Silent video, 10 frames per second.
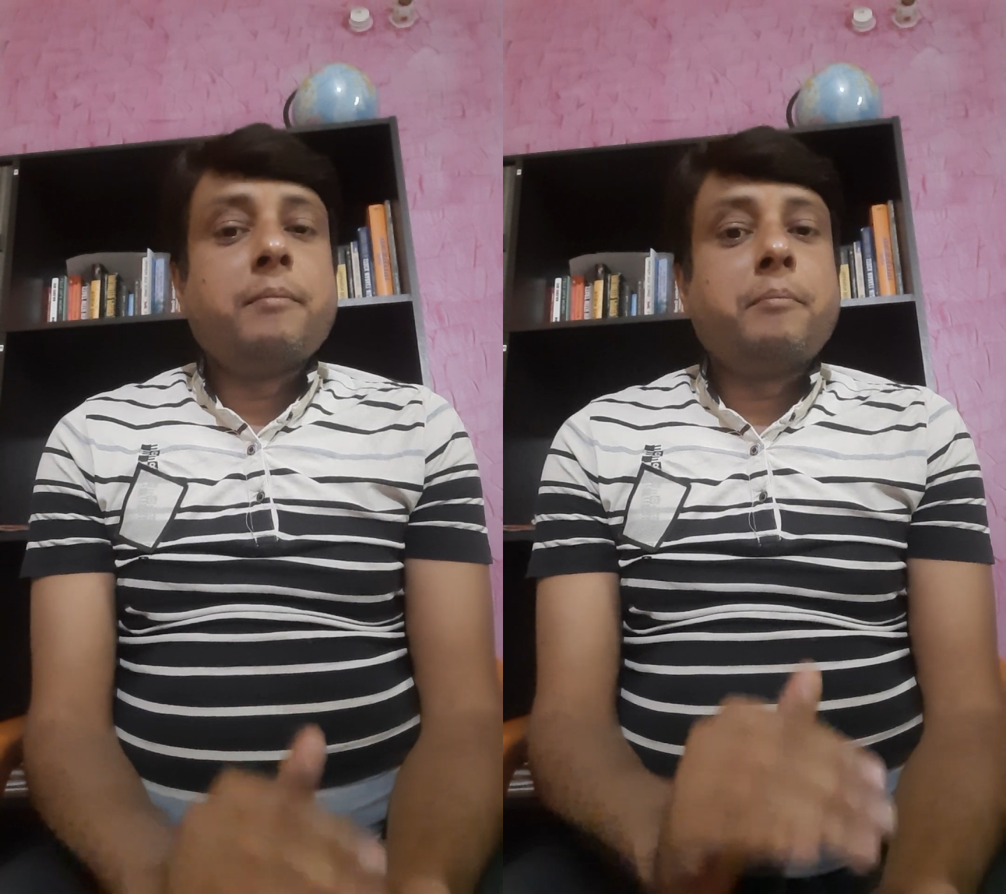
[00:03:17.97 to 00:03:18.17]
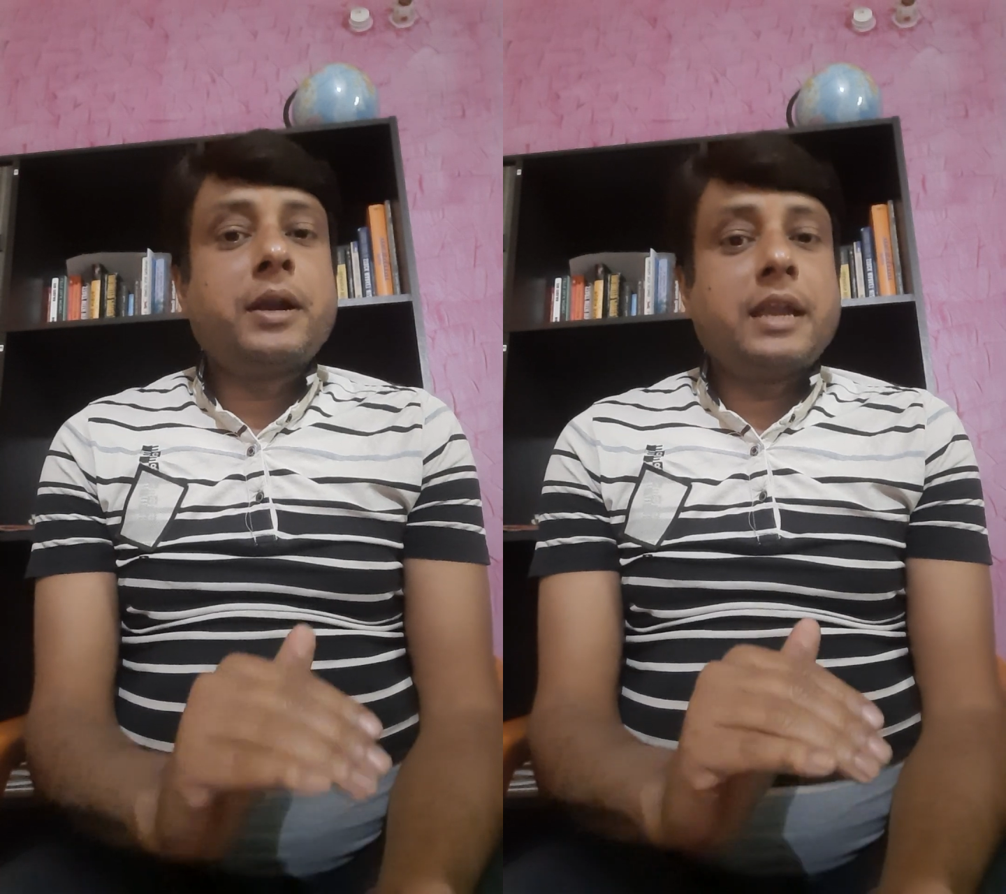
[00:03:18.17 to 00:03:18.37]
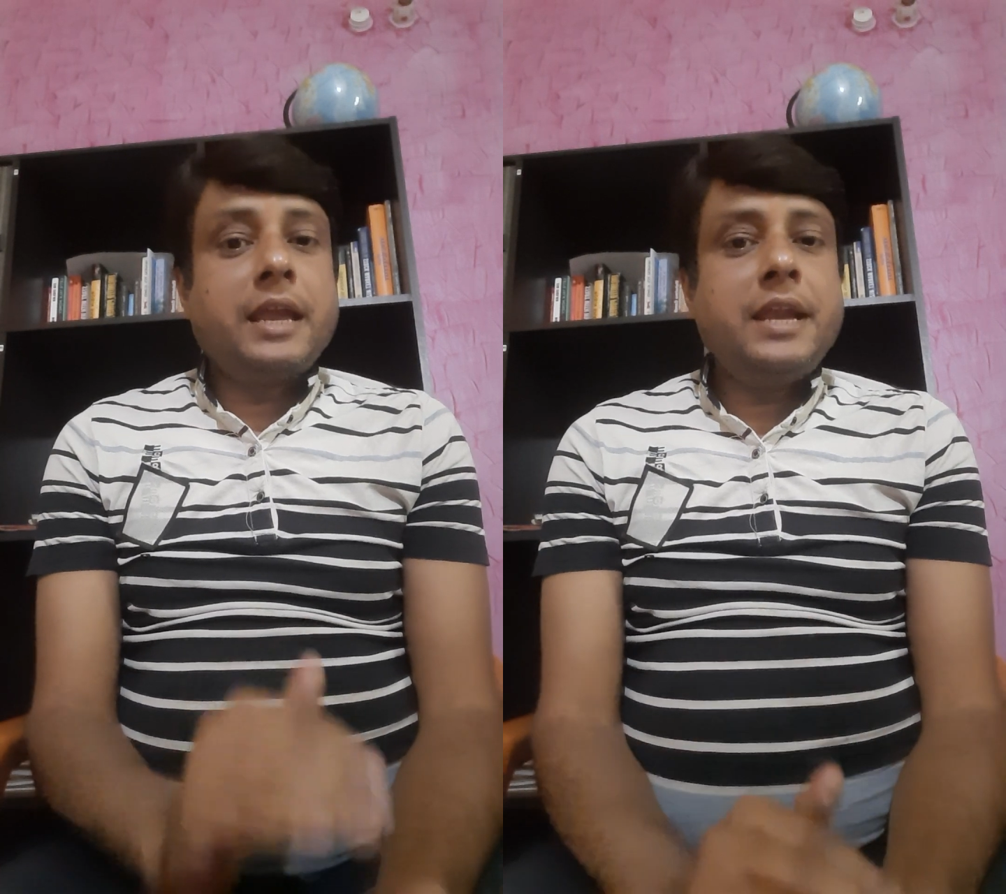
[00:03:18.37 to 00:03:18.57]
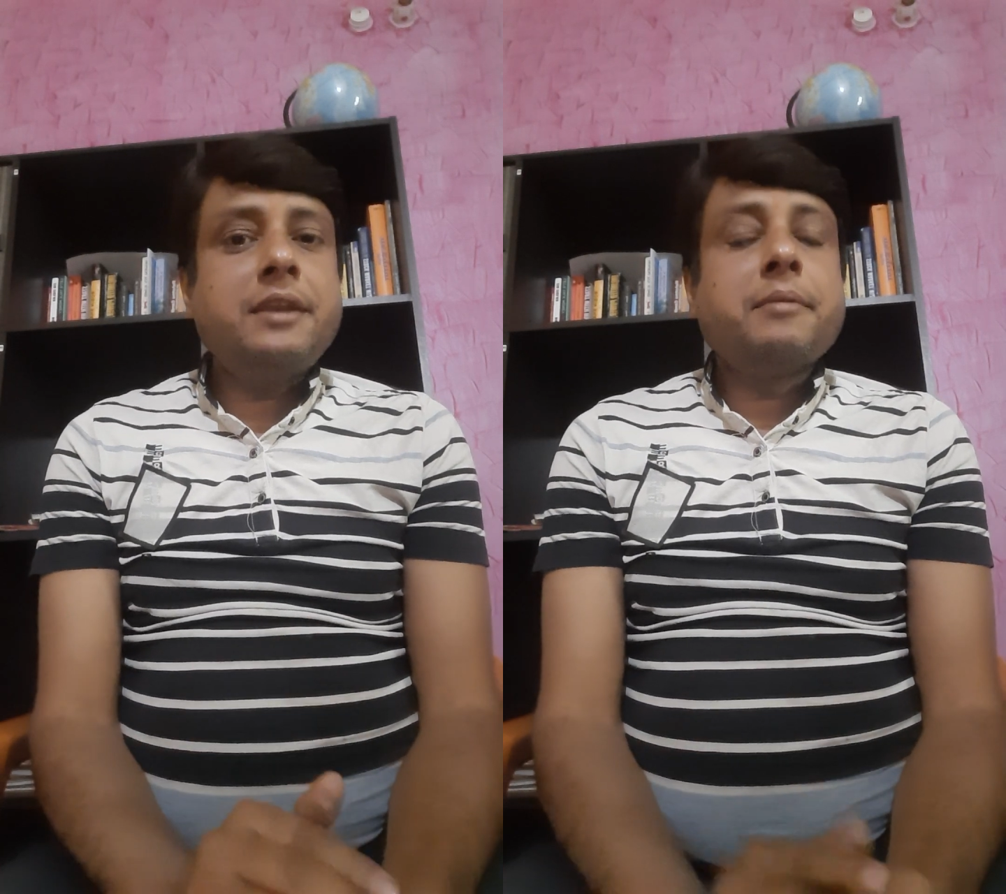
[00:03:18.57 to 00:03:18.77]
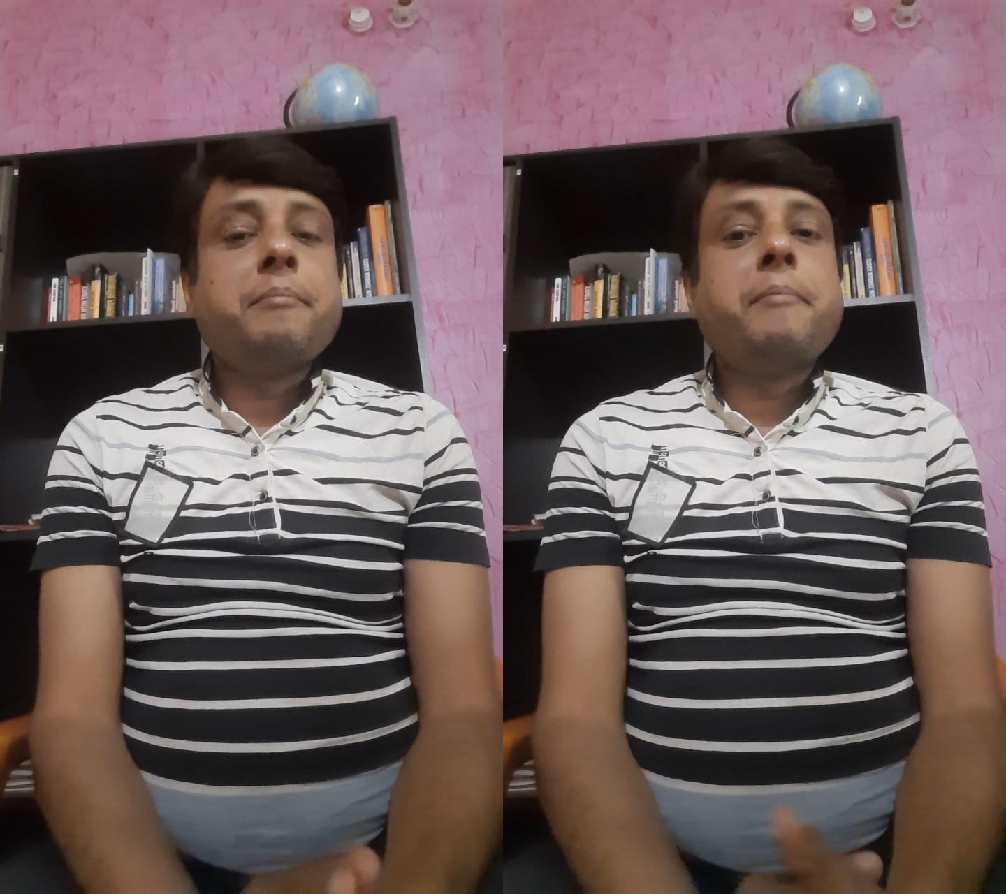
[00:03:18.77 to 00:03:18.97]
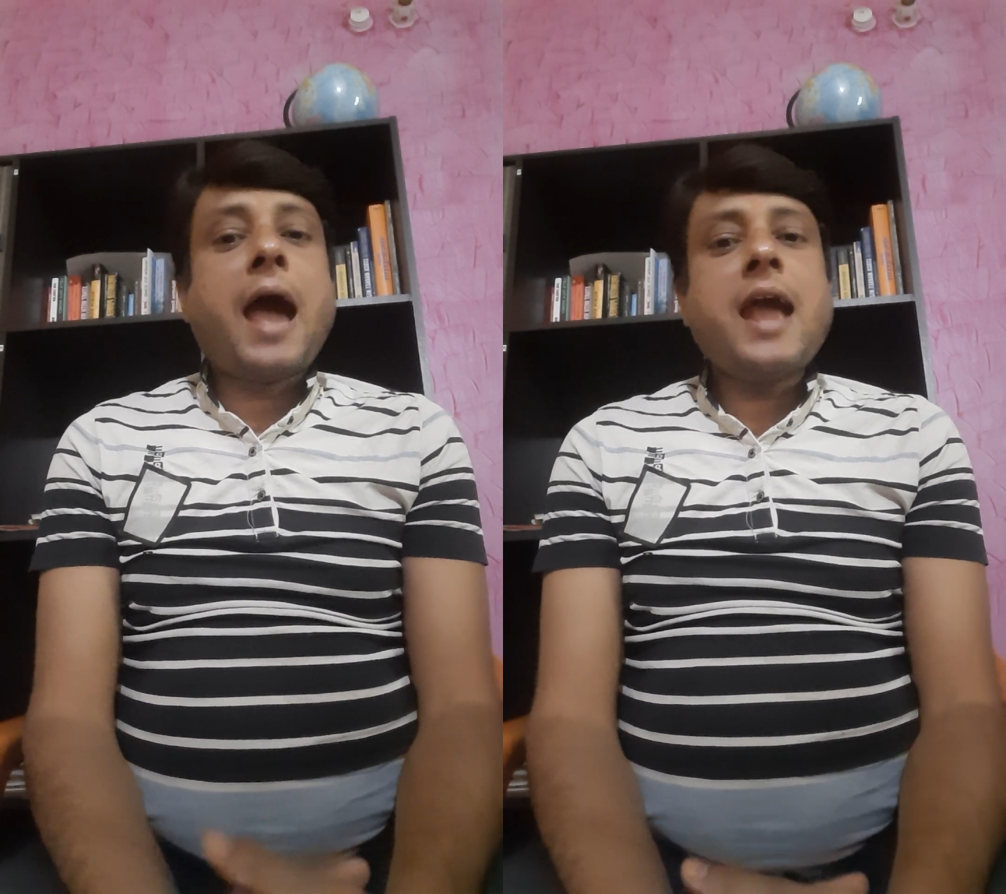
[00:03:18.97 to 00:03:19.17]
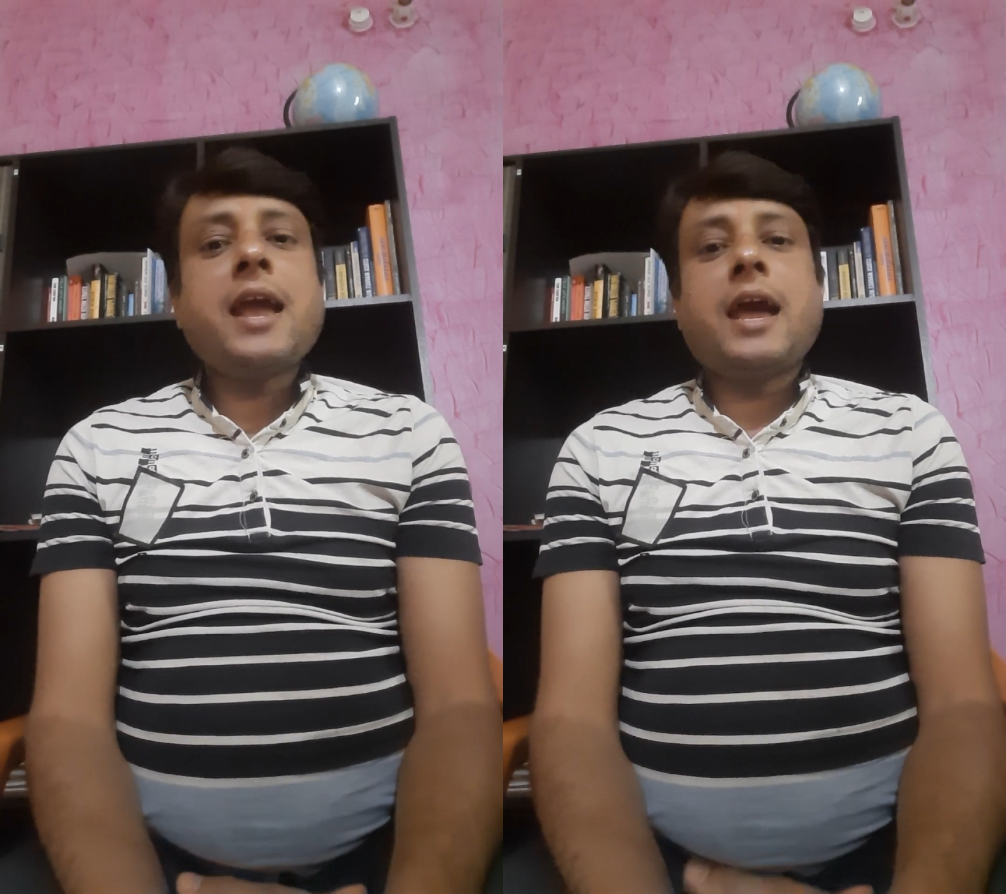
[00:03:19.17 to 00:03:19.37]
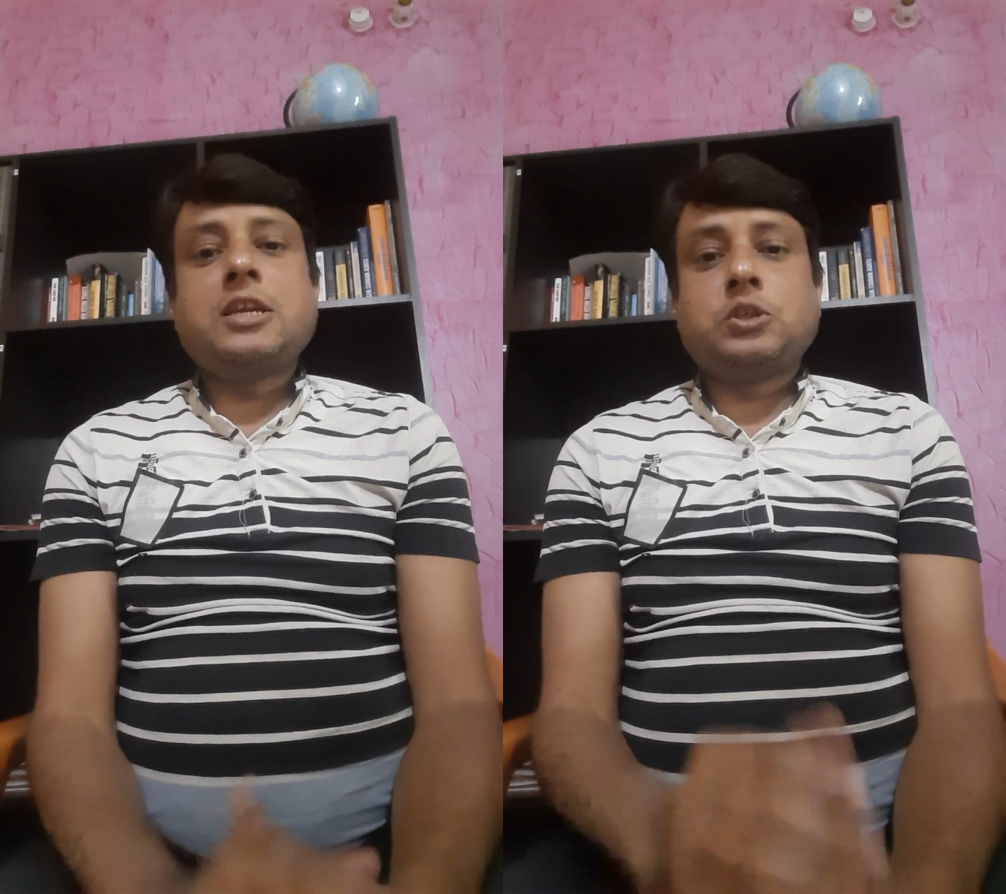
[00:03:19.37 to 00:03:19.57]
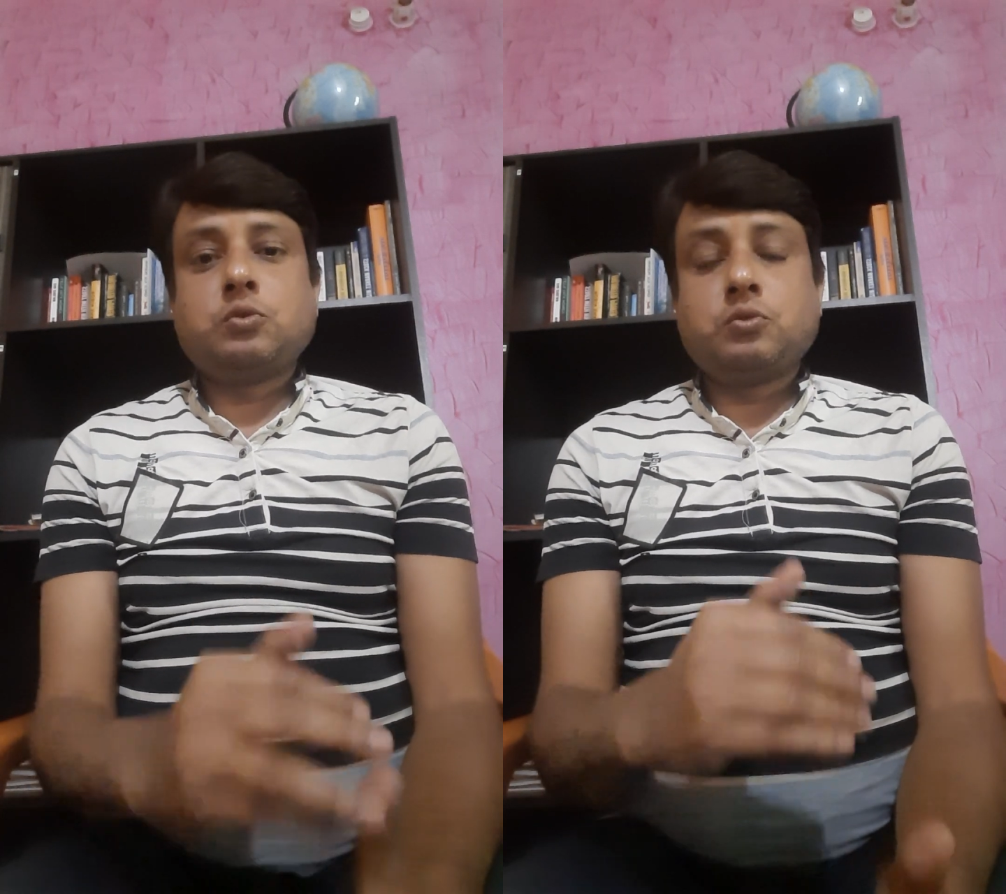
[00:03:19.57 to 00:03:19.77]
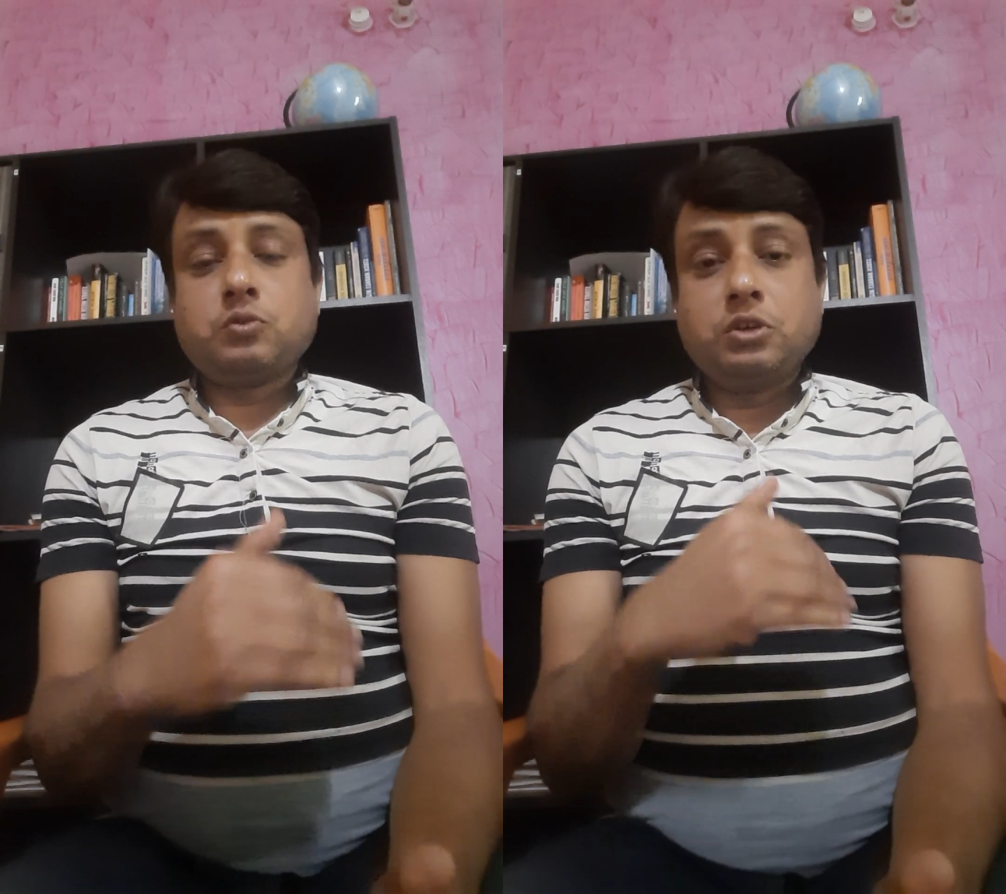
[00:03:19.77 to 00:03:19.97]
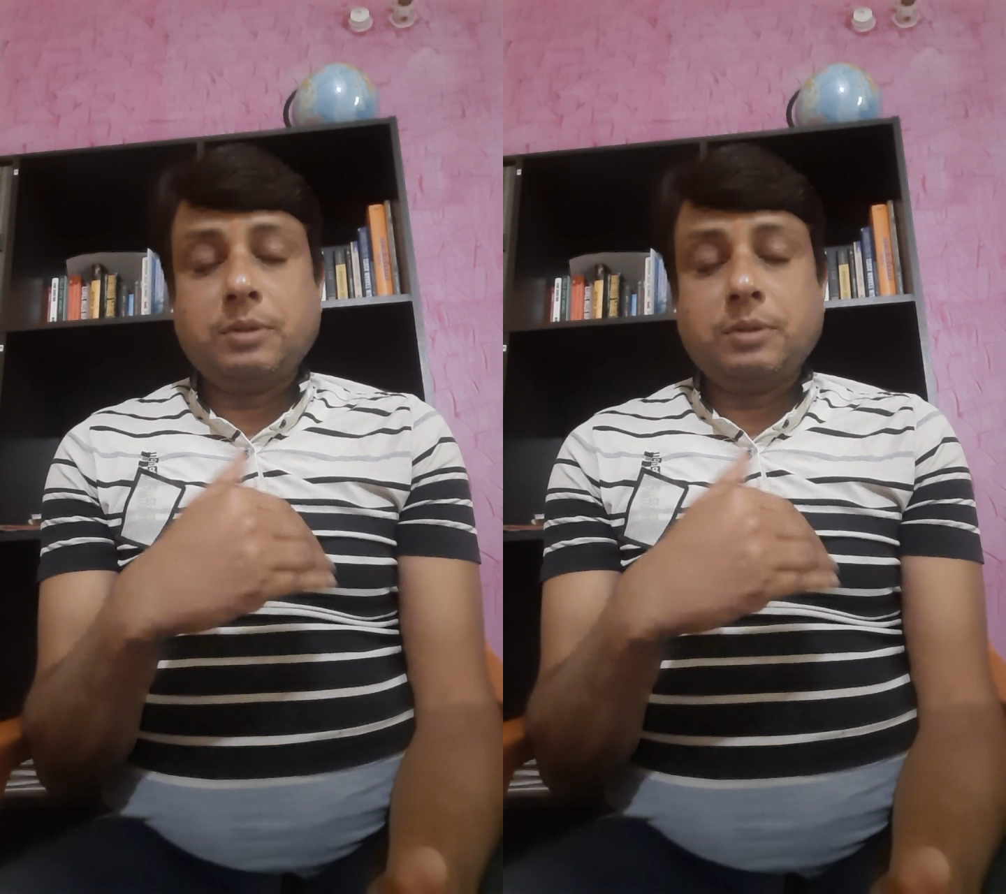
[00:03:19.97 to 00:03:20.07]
but it bank has to